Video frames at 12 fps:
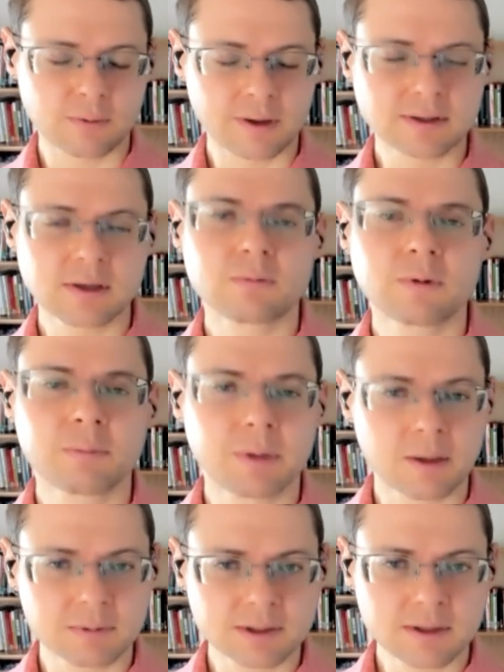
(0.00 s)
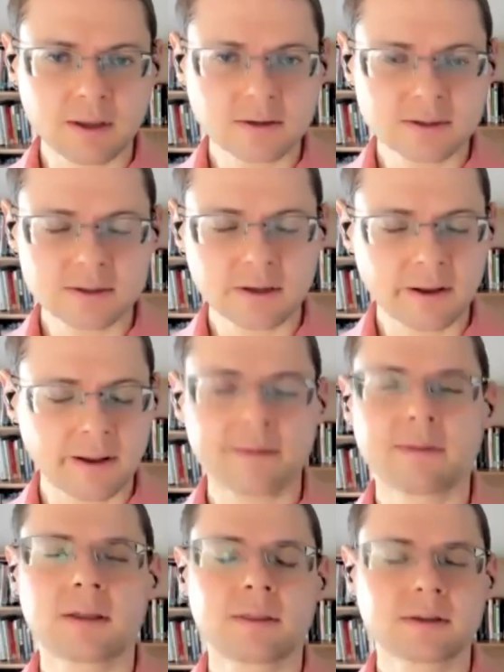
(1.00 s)
ways that we make mistakes,
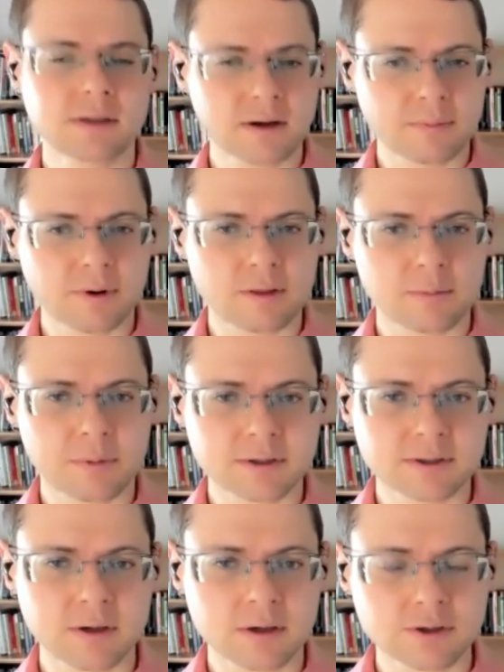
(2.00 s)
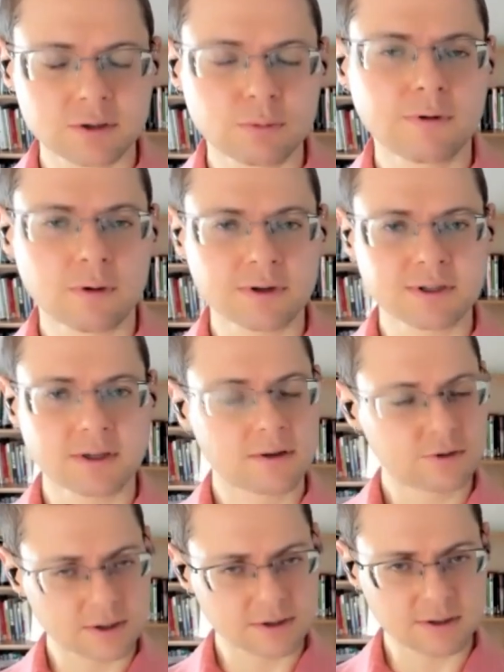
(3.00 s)
and then the second part of the presentation will focus on
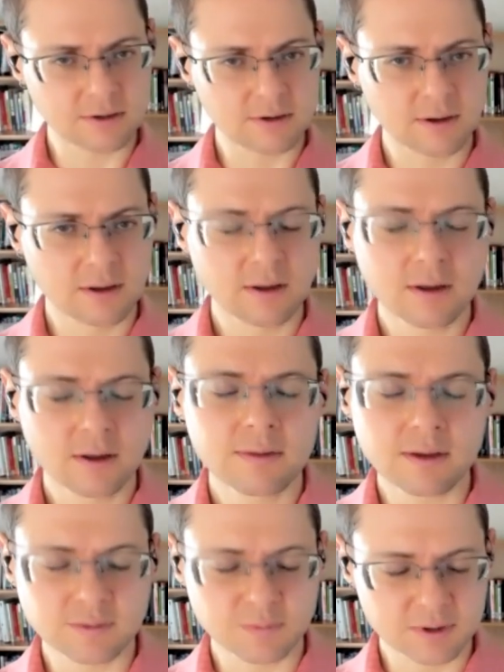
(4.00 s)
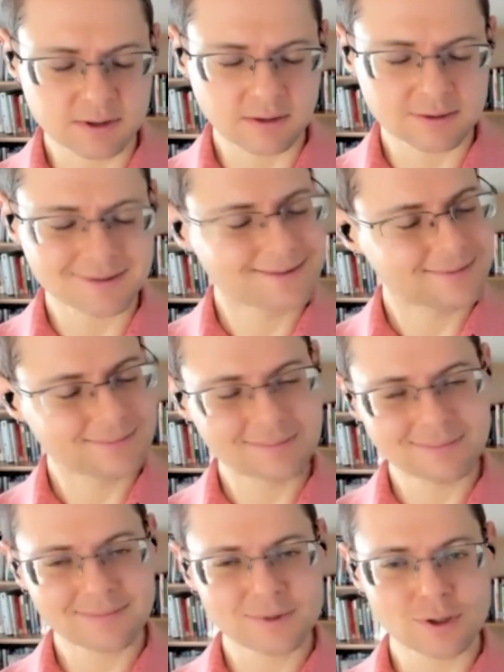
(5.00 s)
addressing these mistakes
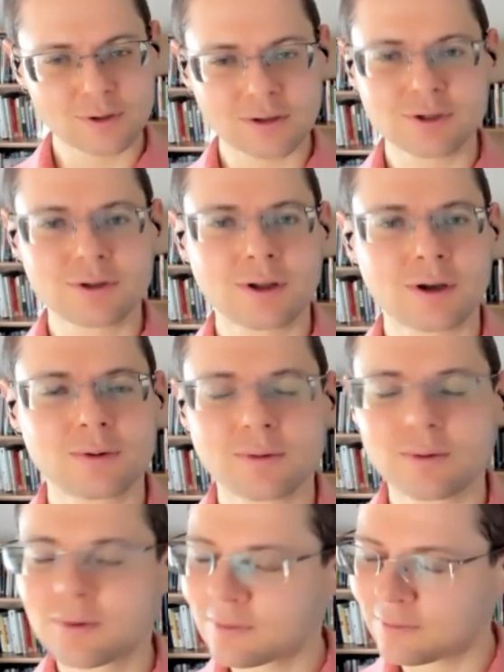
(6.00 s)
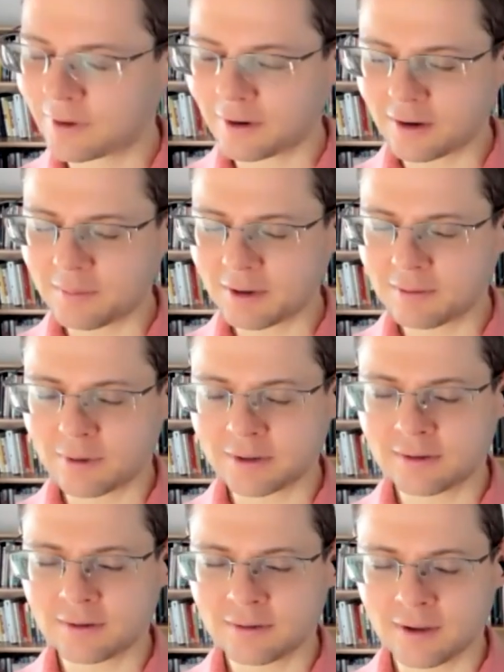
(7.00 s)
so that you know where you're coming,
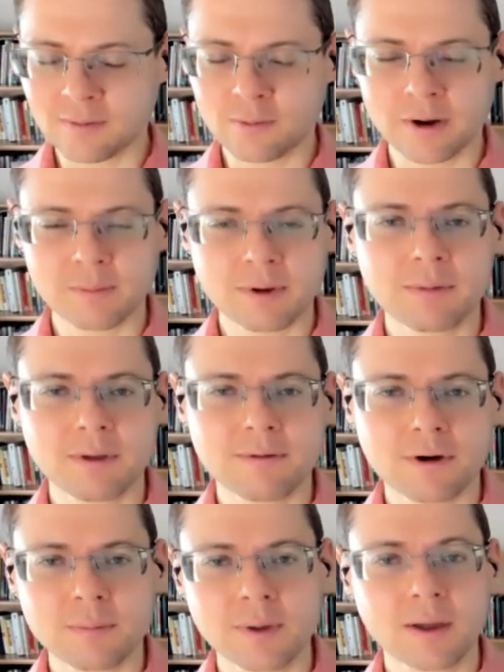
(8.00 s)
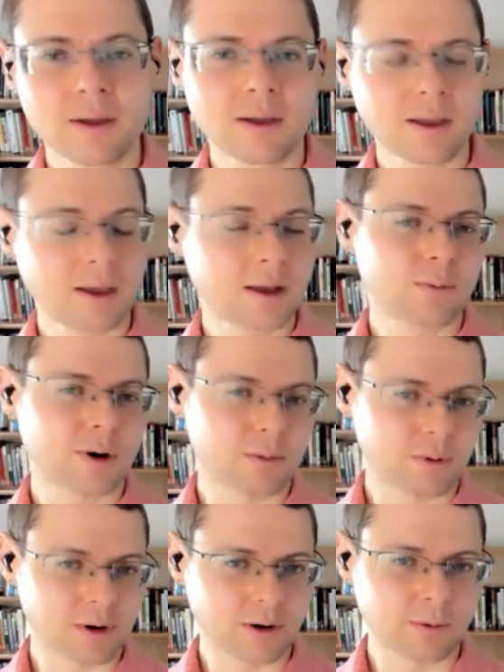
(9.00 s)
what, uh, where I'm coming from, and where
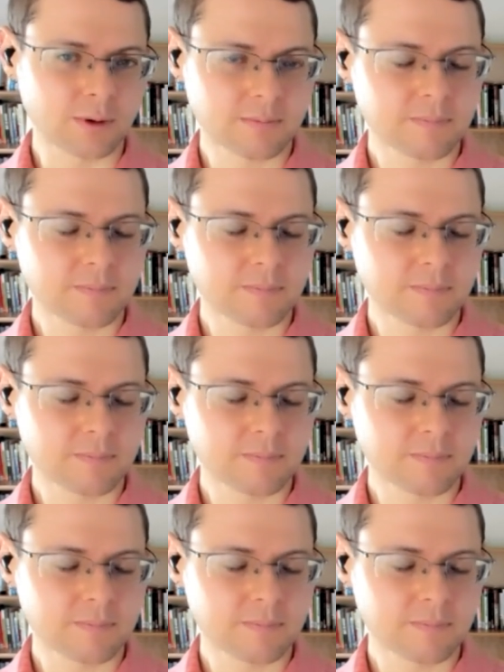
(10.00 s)
we're going.